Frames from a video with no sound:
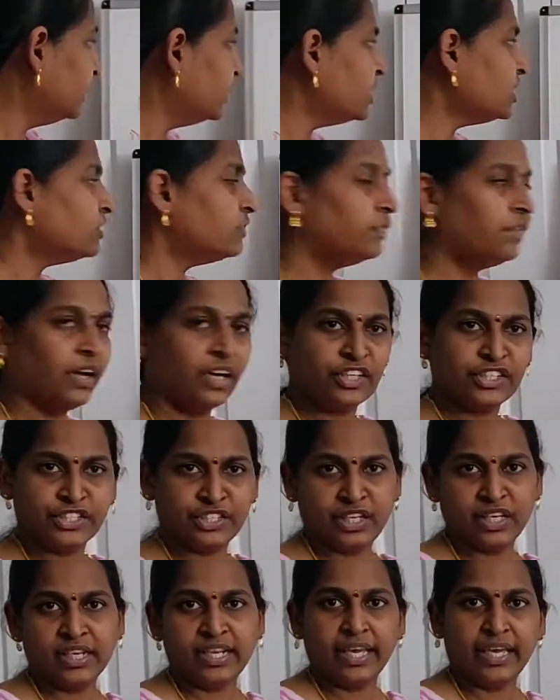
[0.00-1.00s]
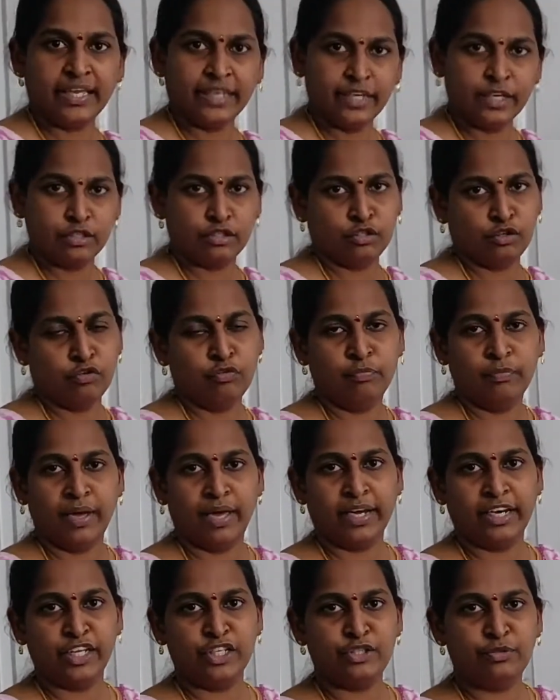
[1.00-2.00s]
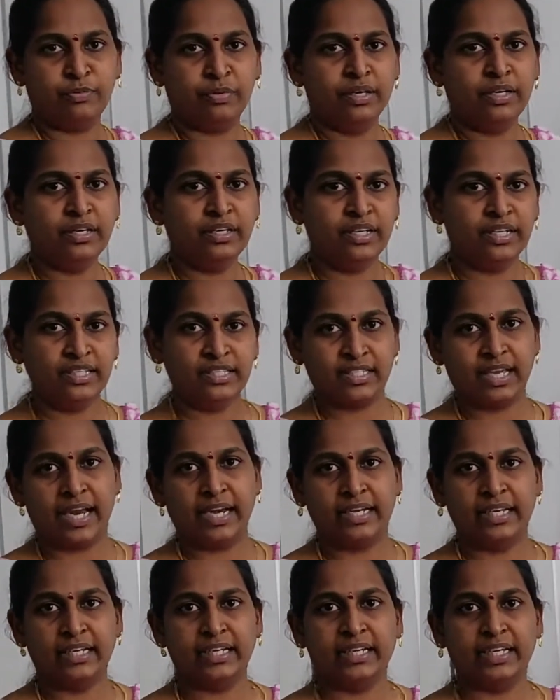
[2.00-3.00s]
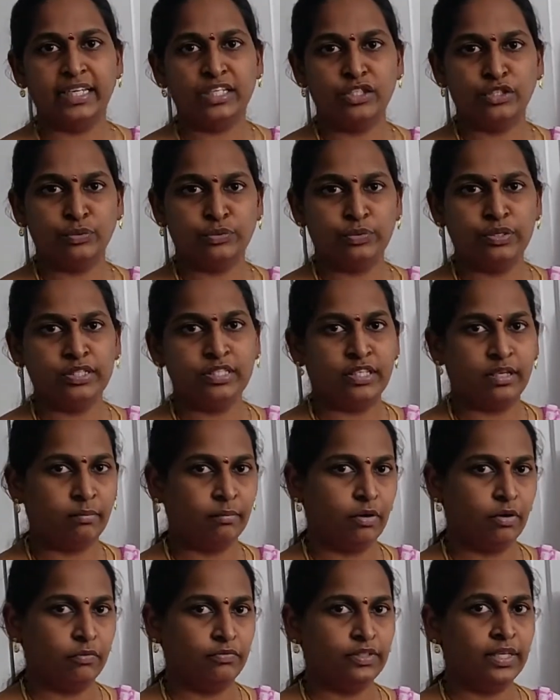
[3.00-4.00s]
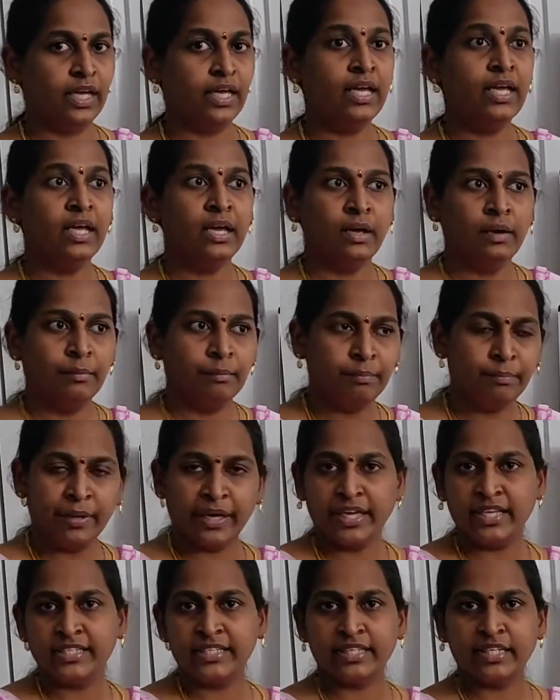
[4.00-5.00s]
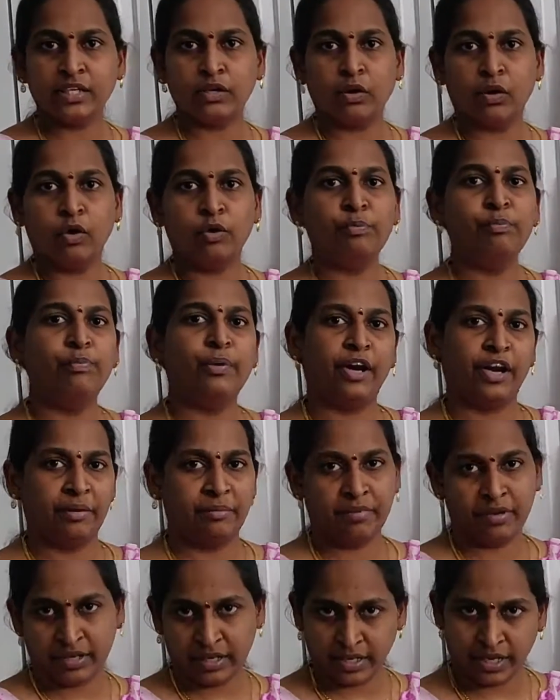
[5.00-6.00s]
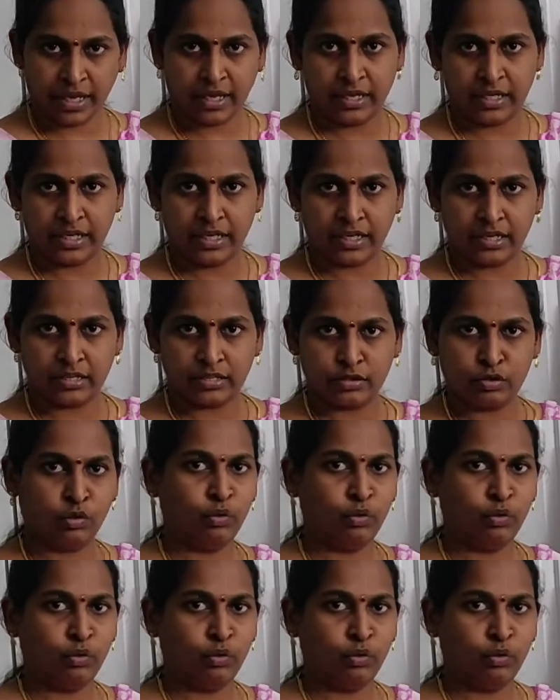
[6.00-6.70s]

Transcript: this functional areas of management is categorized with some of the basic or primary areas.